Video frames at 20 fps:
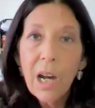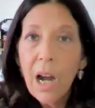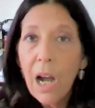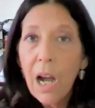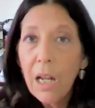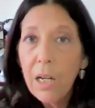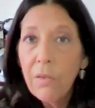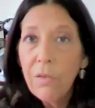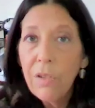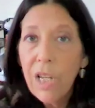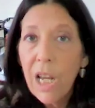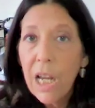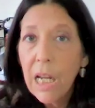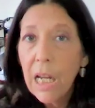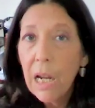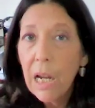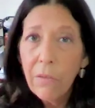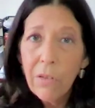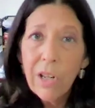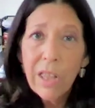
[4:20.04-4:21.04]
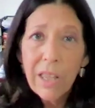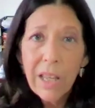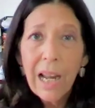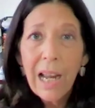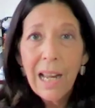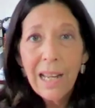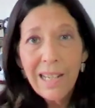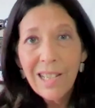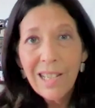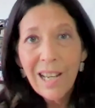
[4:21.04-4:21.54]
to kind of take everything
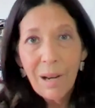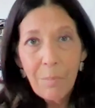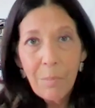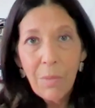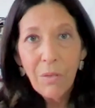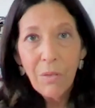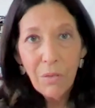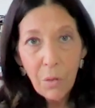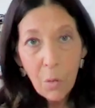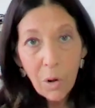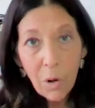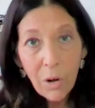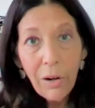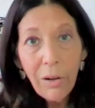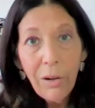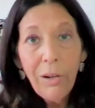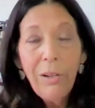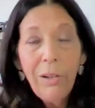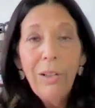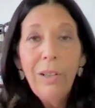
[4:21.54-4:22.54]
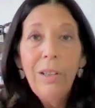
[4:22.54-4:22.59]
I had done before